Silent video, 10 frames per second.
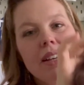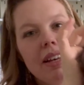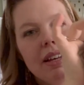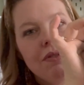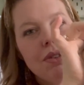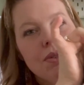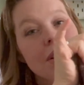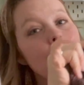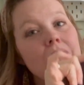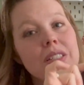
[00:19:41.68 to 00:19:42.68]
if you did
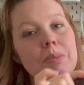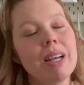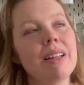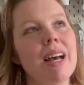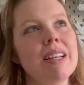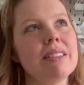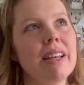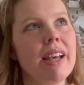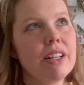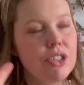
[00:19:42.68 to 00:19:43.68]
watch my last, like,
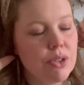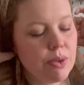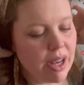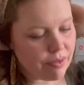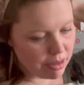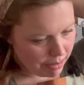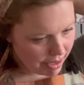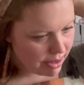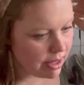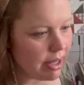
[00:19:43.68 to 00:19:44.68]
I do every month,
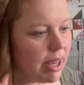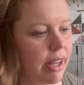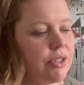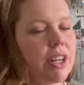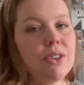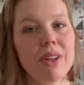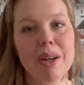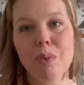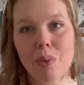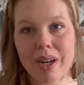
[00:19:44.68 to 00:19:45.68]
I try to do like
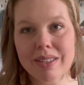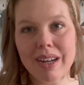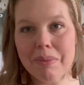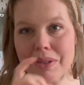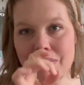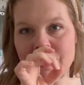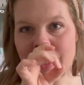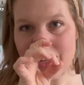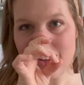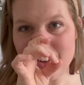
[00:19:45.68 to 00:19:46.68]
one topical
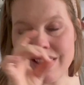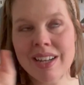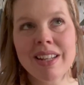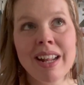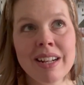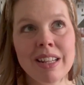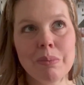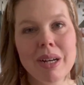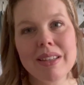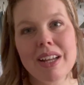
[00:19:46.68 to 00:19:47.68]
video, and then at the end of the
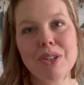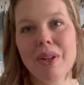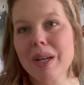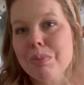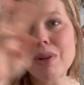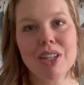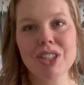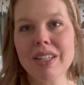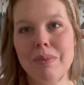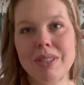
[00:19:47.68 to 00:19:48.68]
month, I do like a
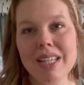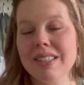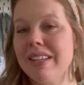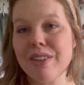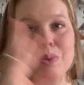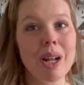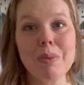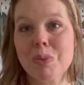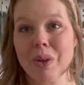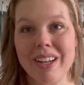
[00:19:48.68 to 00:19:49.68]
project updates. Here's what I
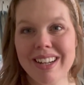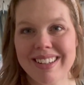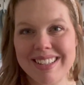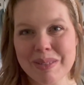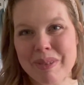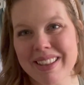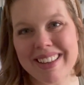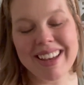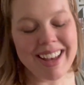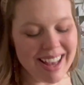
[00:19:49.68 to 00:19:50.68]
was working on this month.
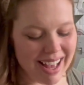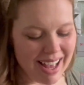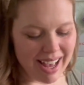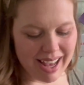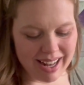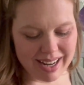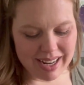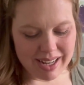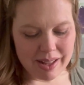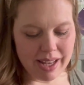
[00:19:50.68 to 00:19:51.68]
And
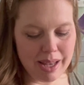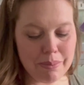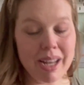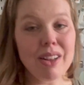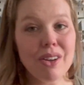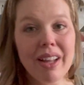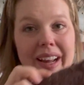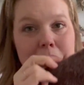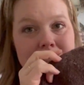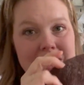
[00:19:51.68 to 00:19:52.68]
it might look like
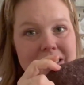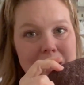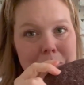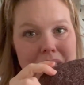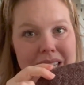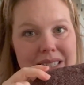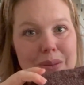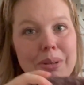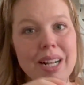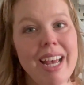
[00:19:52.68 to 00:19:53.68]
I'm in the same place,
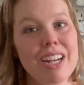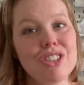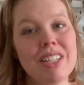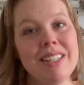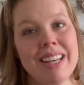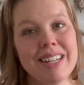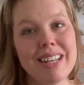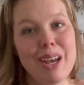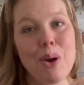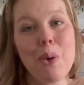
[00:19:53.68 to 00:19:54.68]
but I actually knit
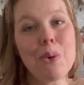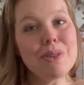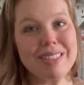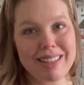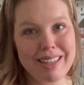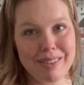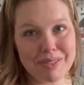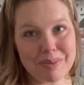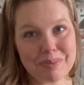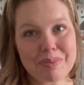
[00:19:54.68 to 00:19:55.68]
a whole sleeve
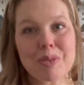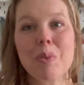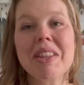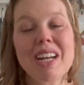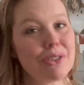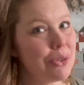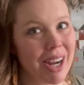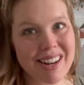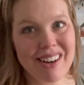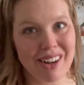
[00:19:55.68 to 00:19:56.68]
without
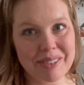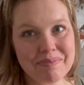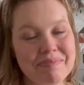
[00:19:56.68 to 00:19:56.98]
trying it on.